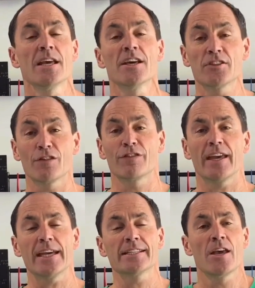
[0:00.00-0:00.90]
Don't
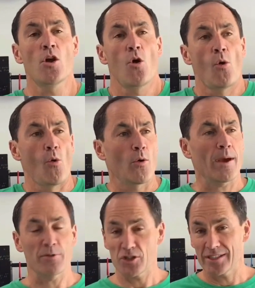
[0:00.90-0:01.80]
forget,
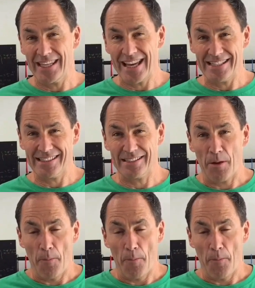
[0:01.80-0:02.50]
coming to see us